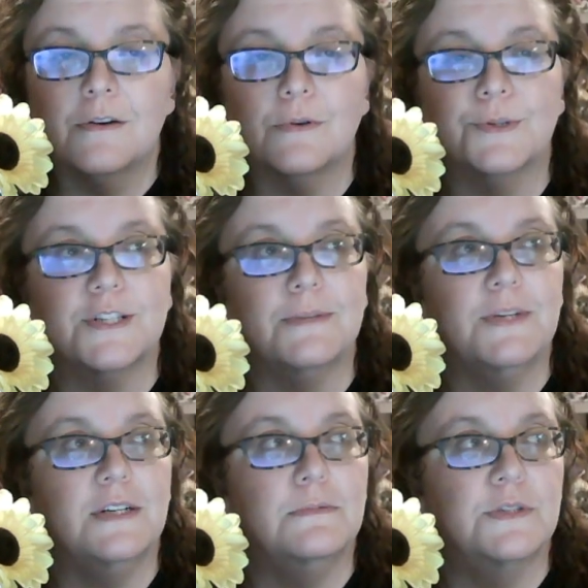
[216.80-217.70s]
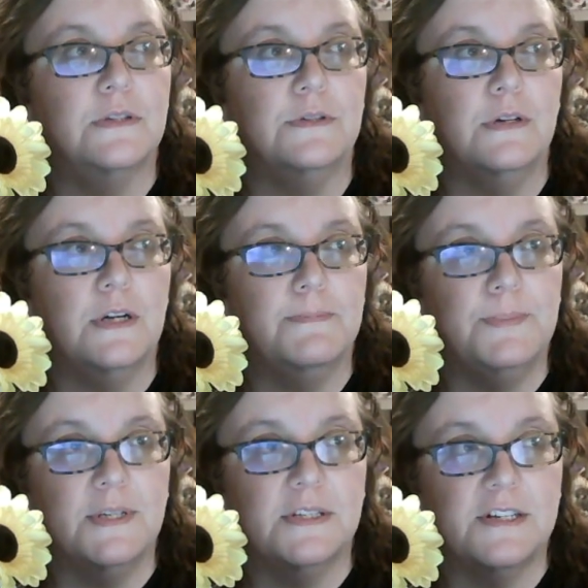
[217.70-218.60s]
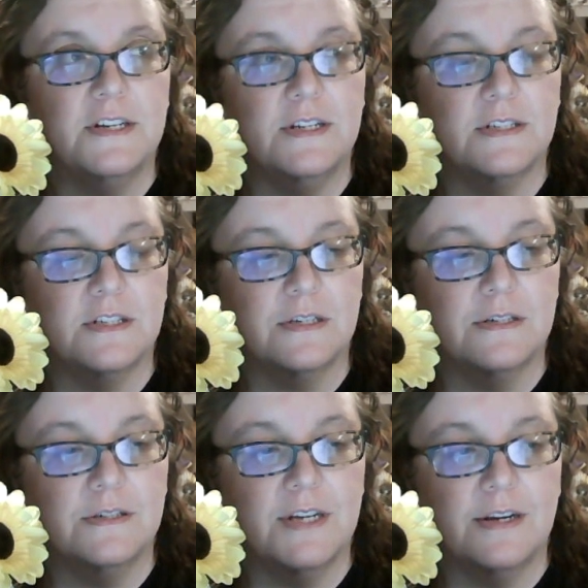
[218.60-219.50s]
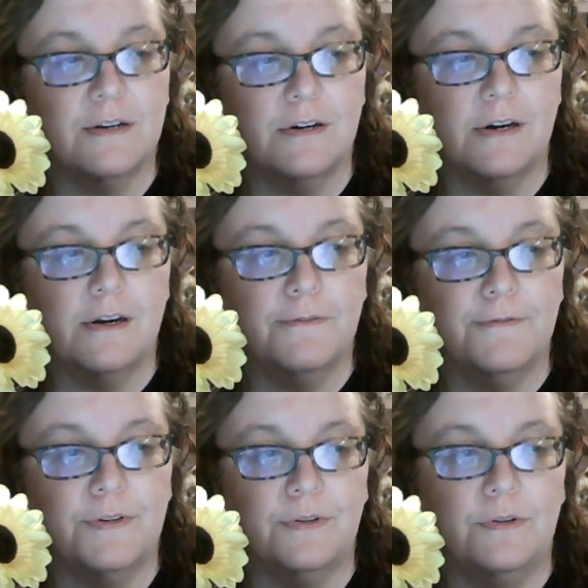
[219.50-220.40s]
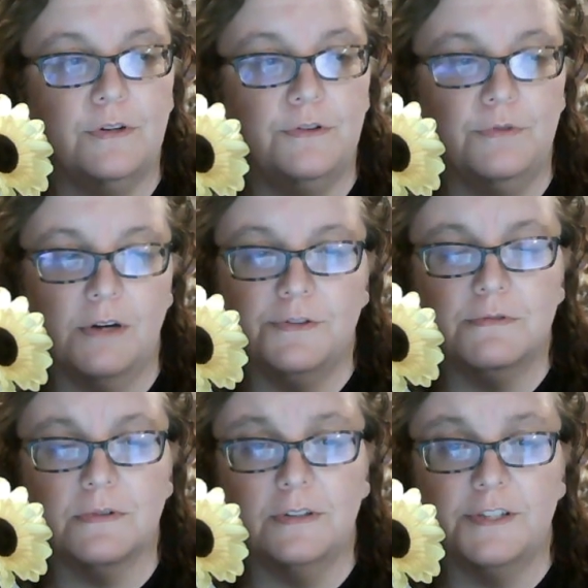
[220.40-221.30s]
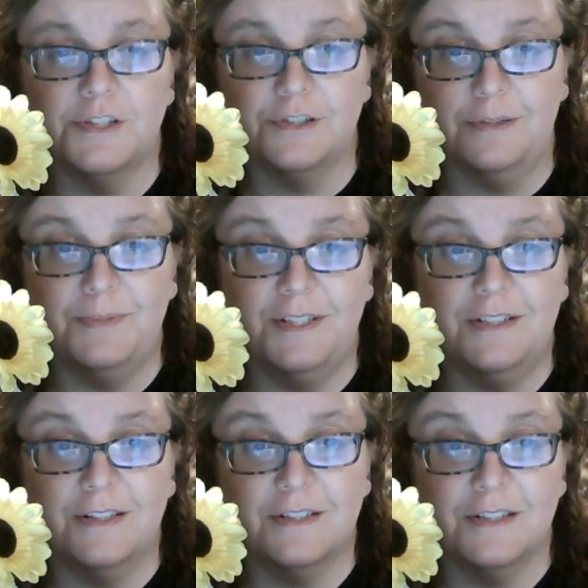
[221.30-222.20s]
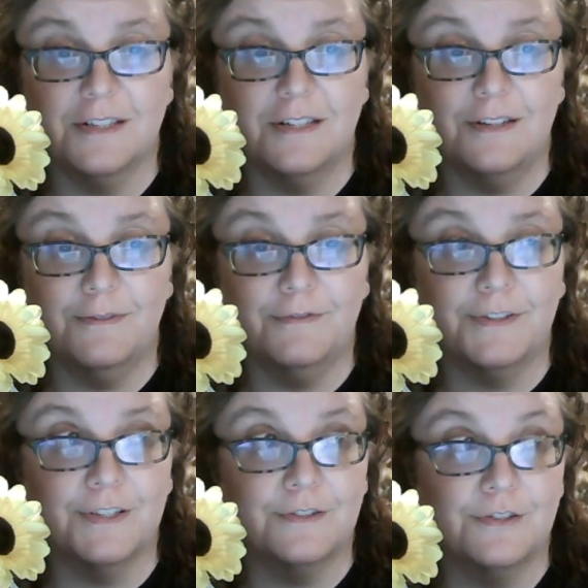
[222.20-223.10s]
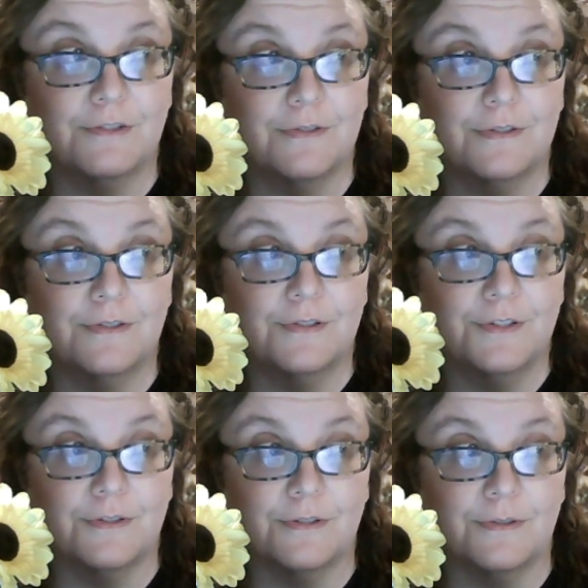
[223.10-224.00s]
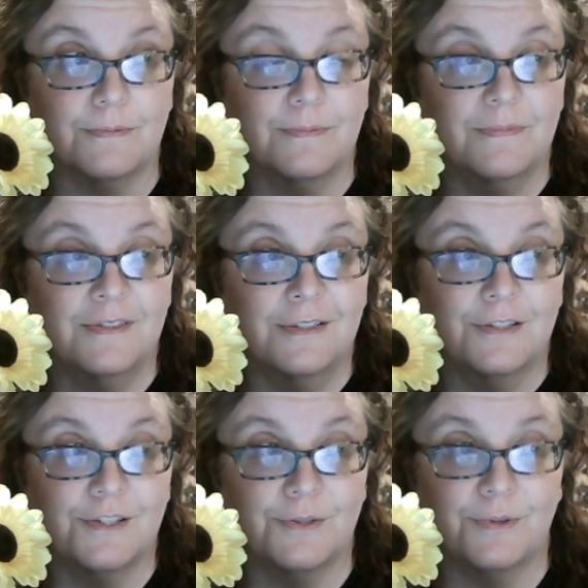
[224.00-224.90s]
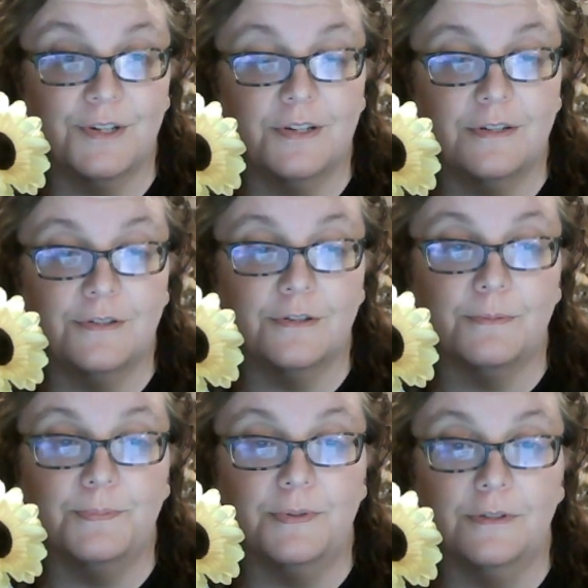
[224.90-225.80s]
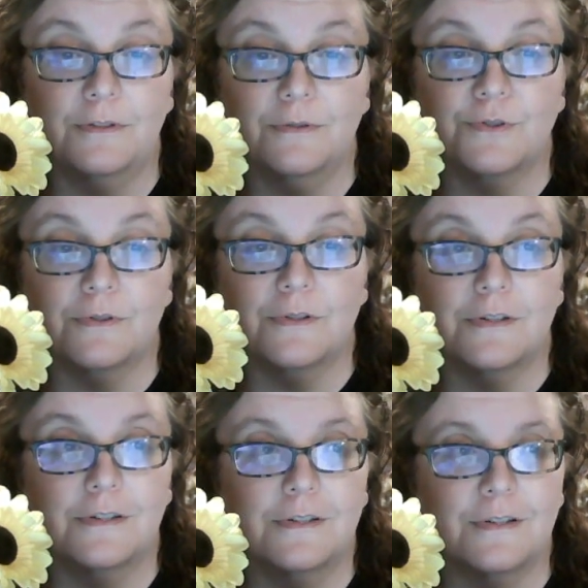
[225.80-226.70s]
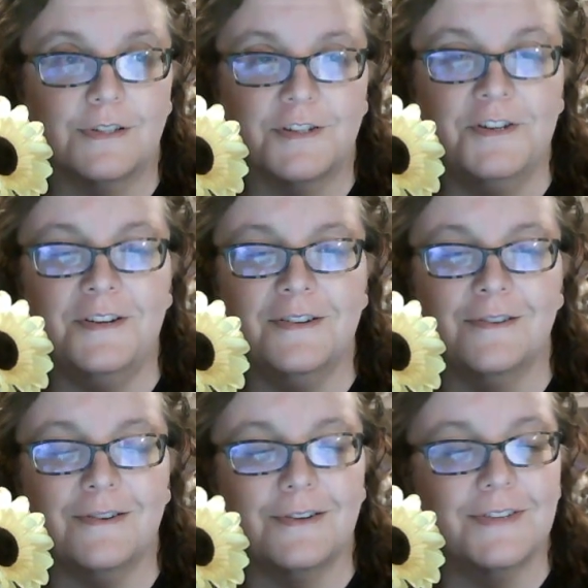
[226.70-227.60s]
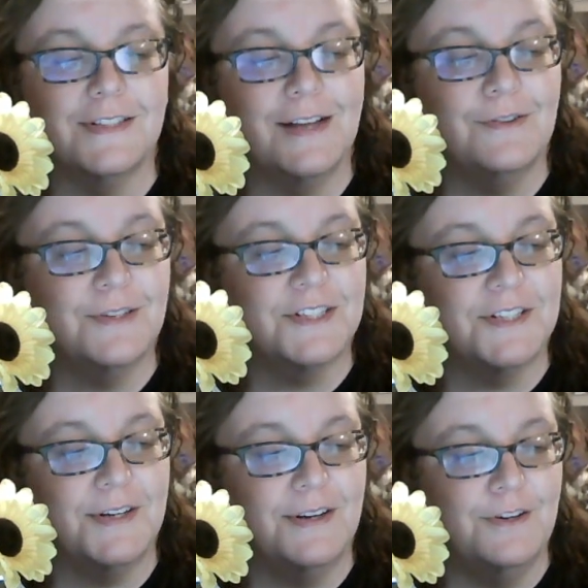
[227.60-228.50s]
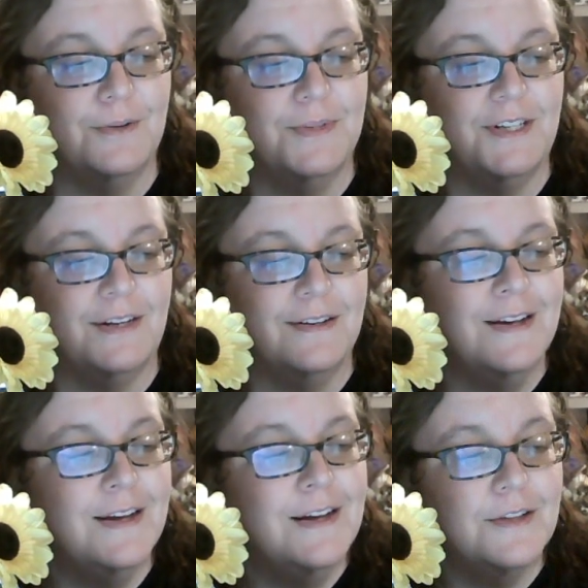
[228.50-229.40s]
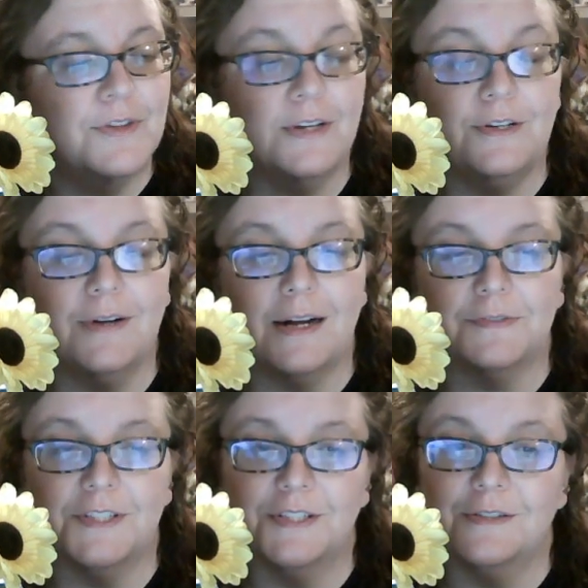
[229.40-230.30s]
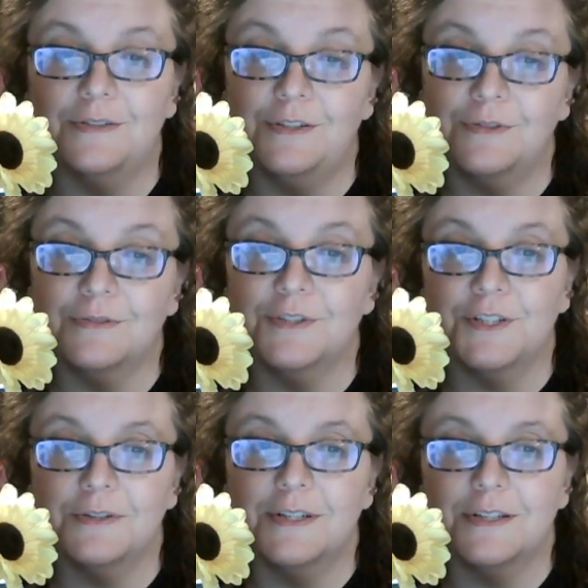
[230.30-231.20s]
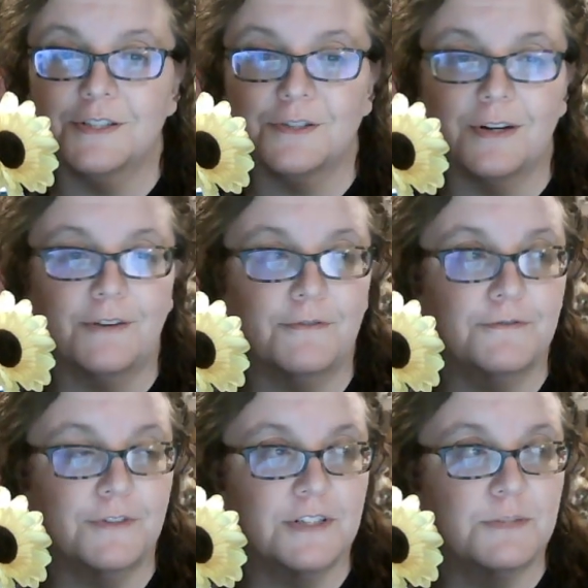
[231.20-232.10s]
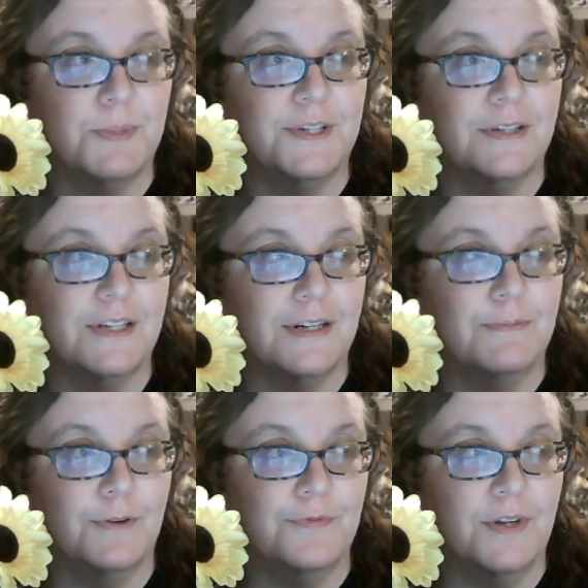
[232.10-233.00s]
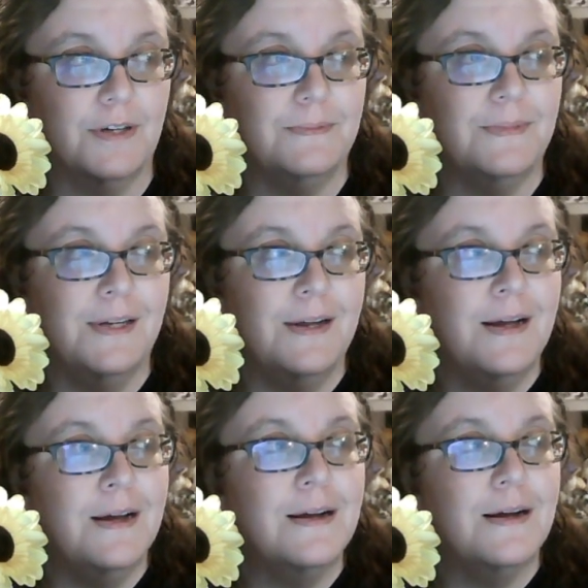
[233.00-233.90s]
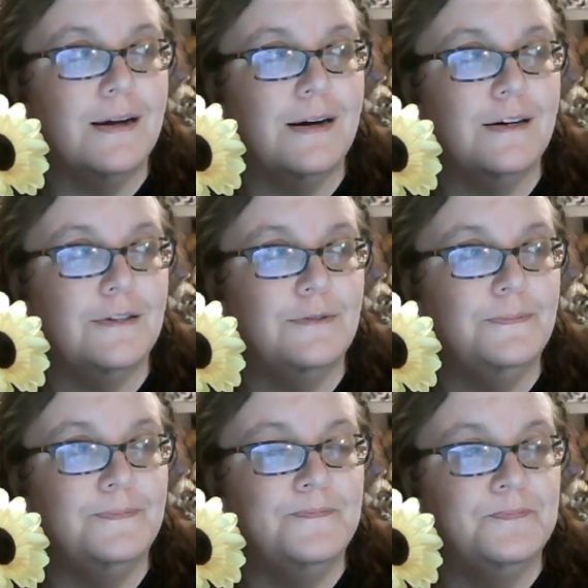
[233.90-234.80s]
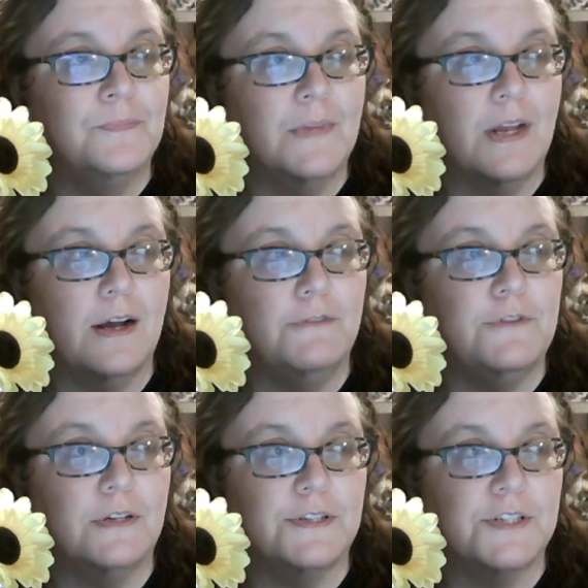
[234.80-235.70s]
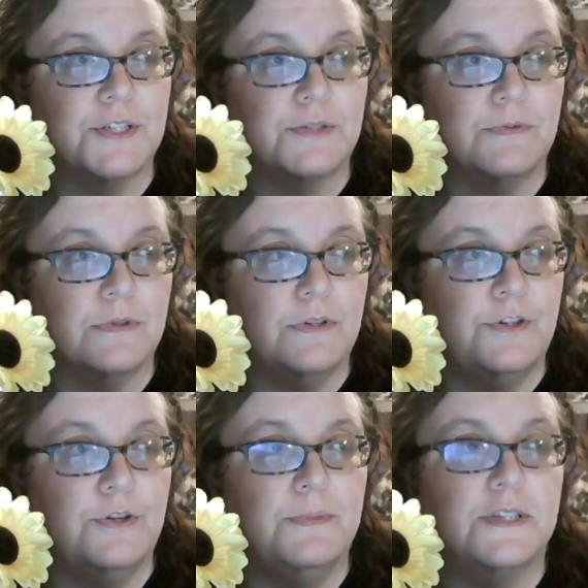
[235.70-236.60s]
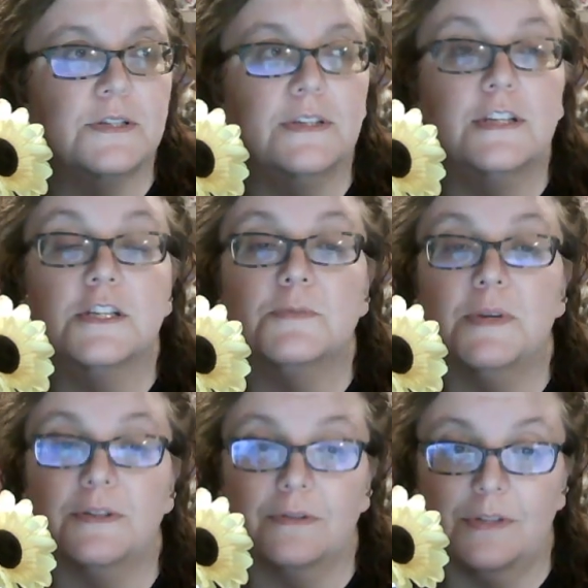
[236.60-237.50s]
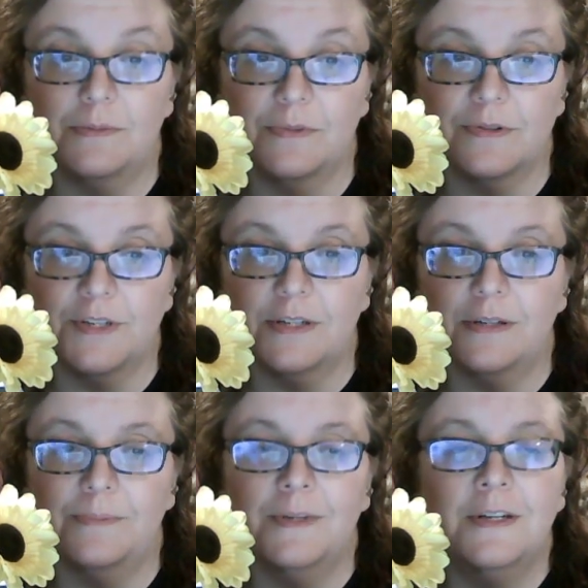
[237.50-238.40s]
Or sometimes they're not busy. It's their day off. And you know you really should be getting this stuff like chores or sorting out your bill drawer or, you know, all that other exciting humaning that you have to do and you don't do it because you're having fun spending time with them. Um, I've noticed humans like to spend a lot more time.